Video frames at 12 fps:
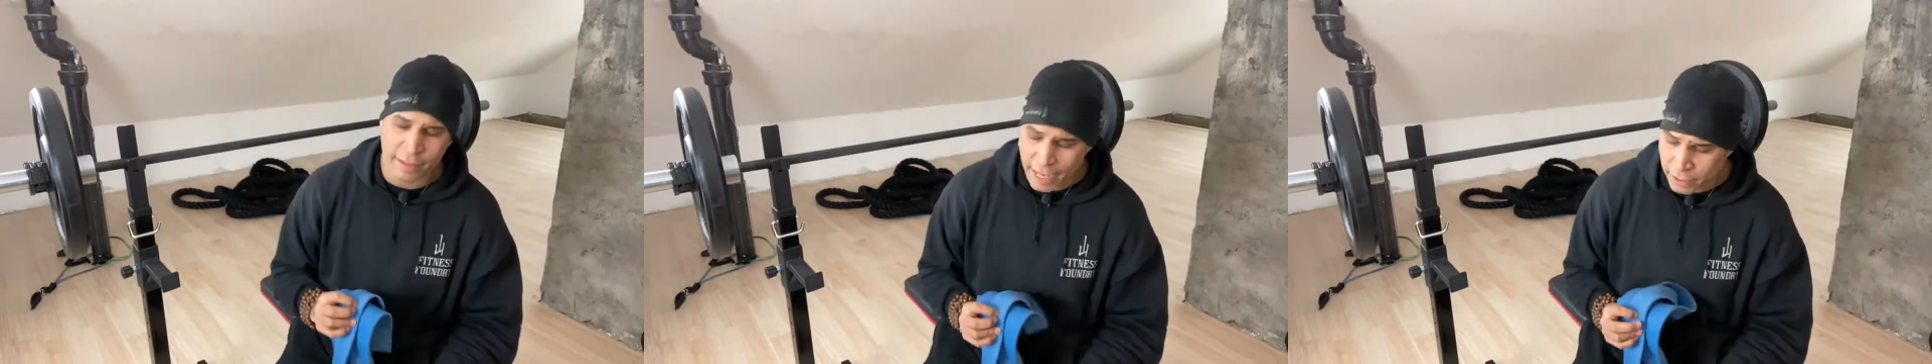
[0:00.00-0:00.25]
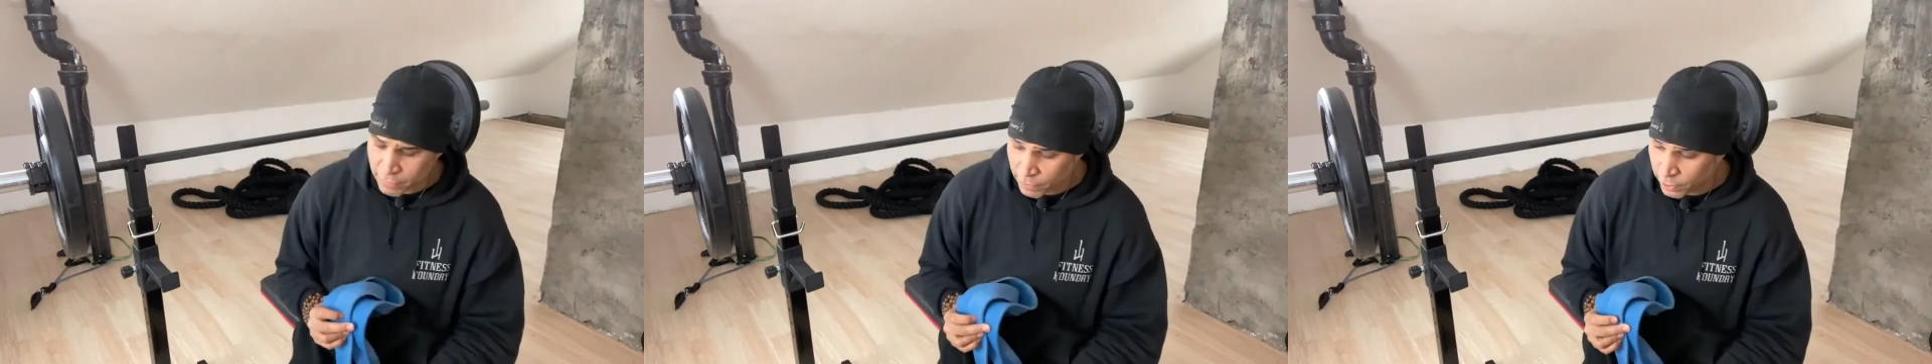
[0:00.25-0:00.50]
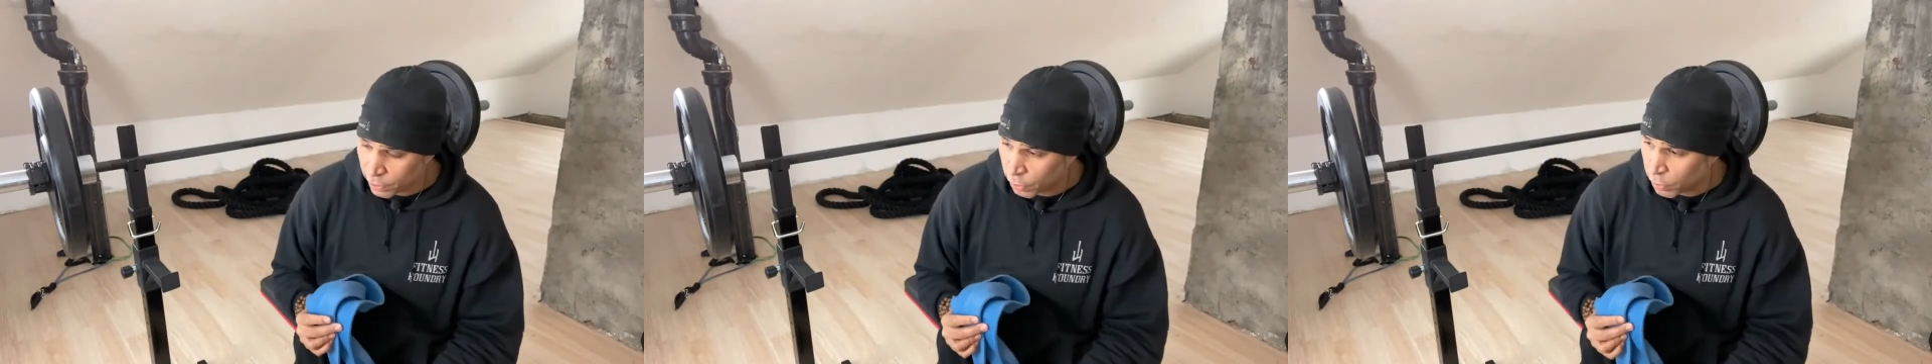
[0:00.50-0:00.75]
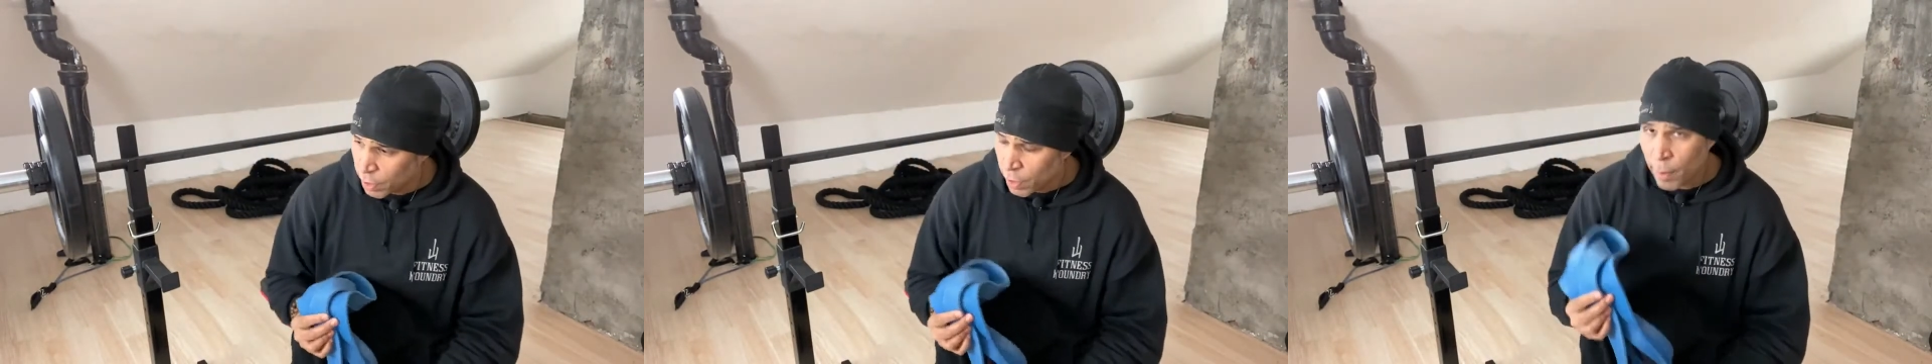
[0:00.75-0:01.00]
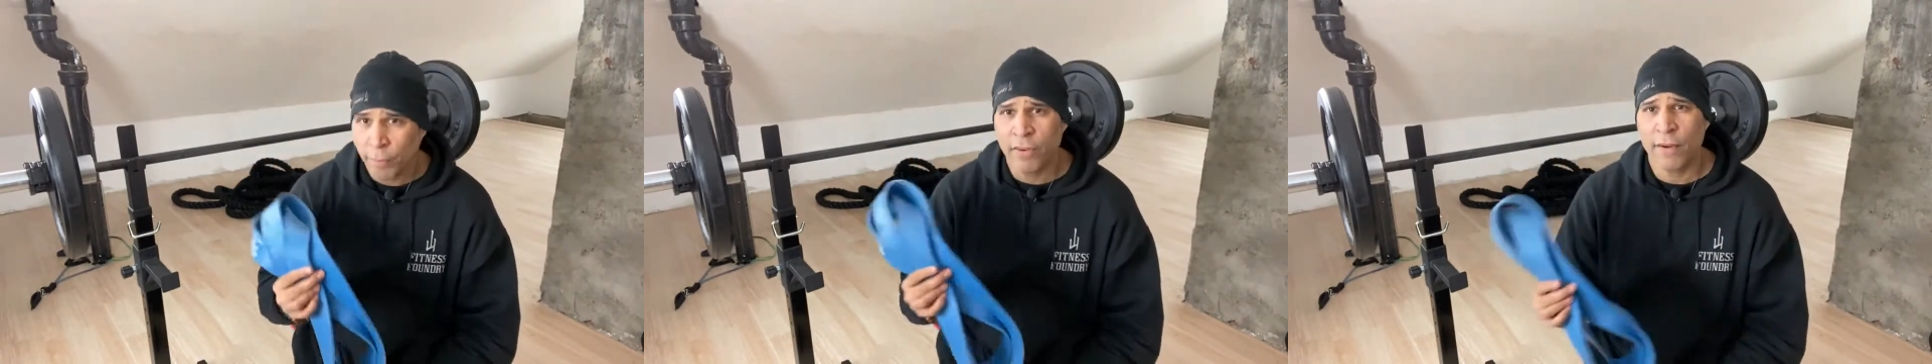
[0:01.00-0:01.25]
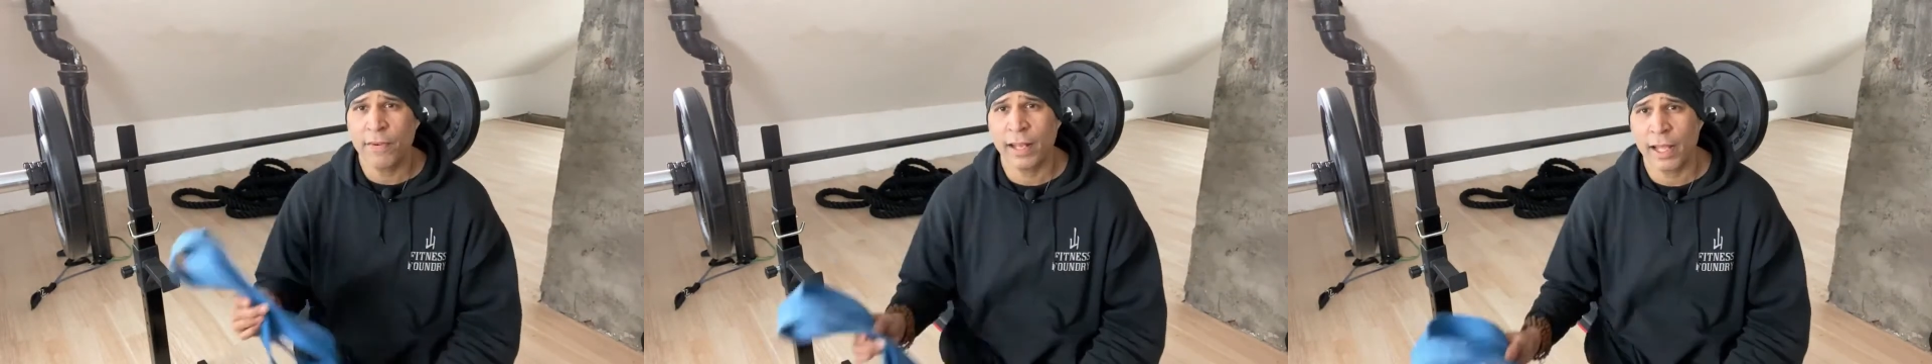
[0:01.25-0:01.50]
next video,
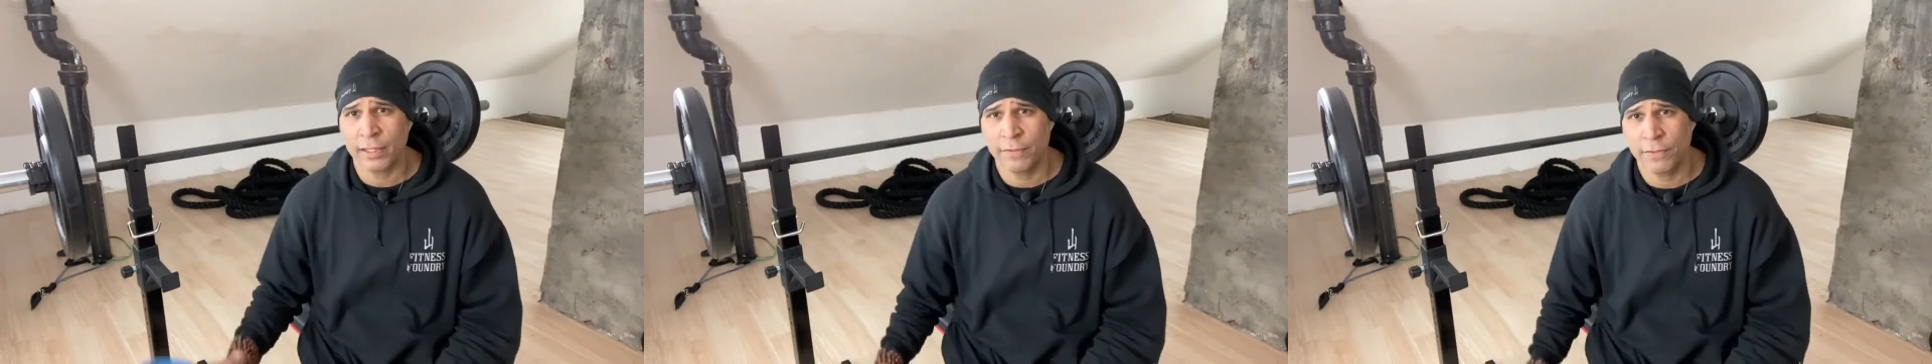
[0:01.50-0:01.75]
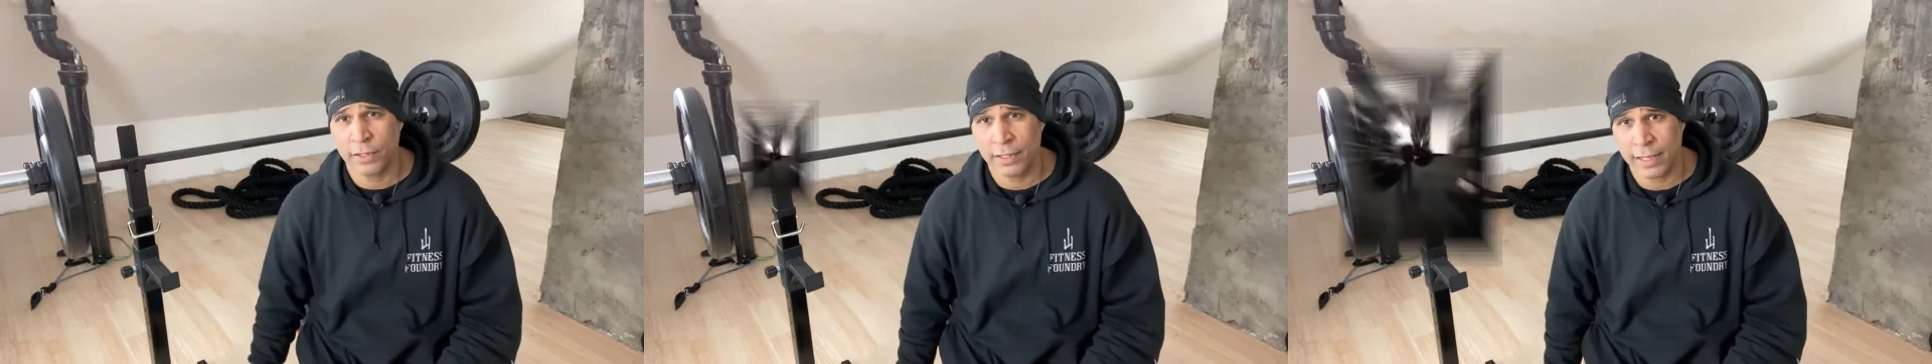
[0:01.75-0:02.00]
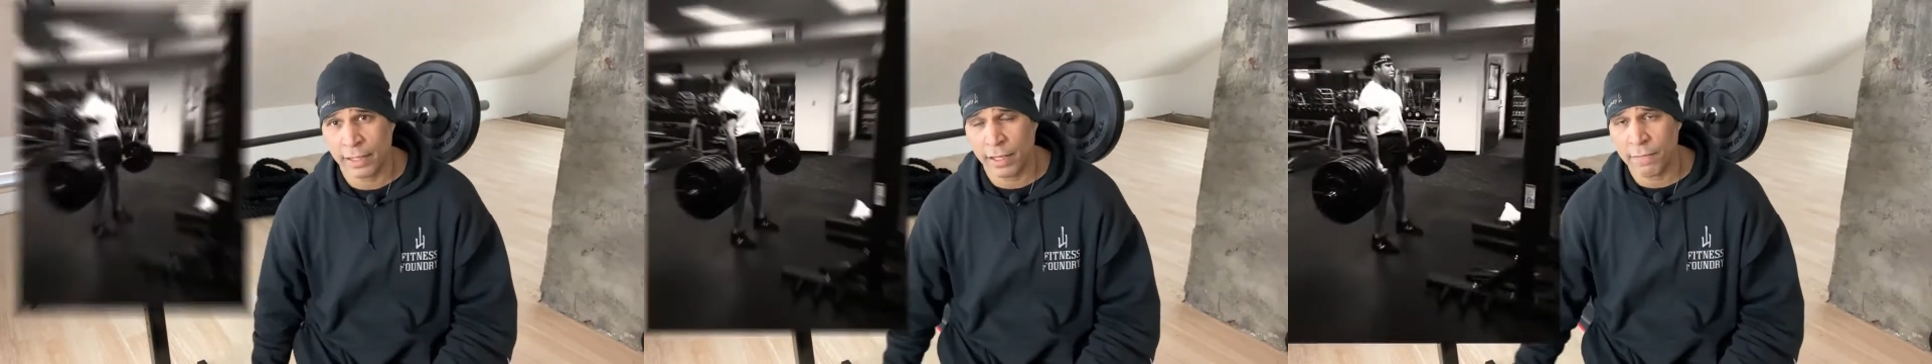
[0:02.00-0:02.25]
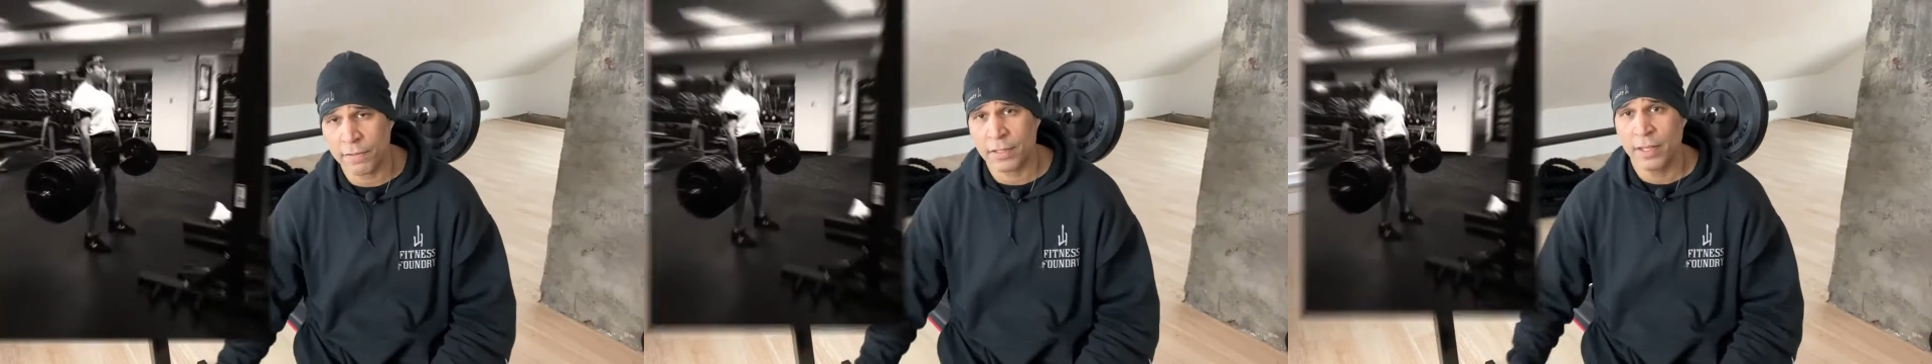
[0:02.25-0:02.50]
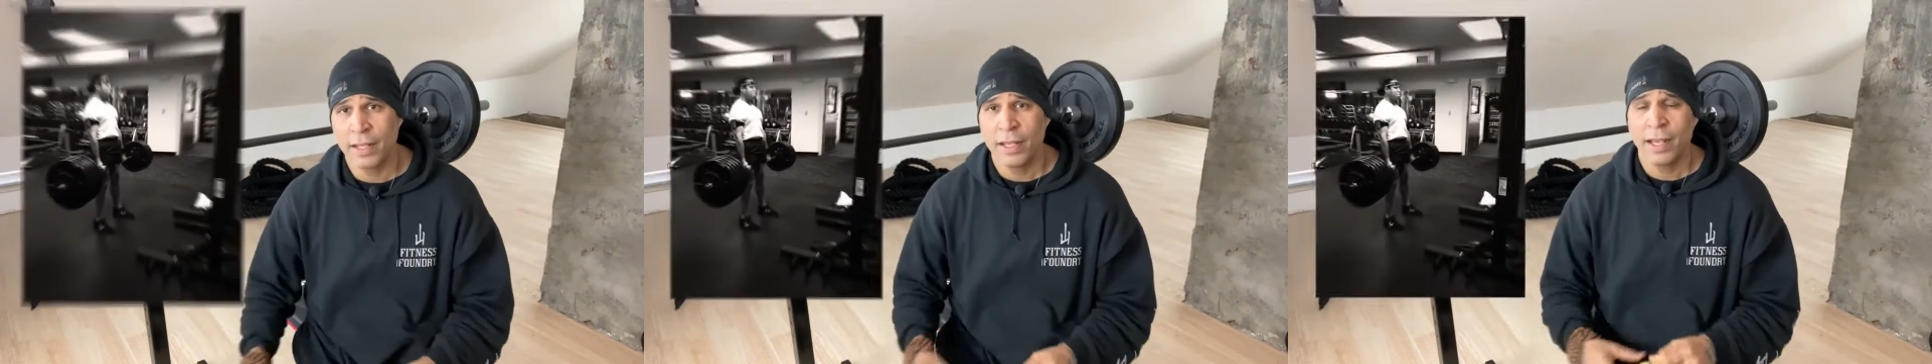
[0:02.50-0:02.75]
very likely for the deadlifts.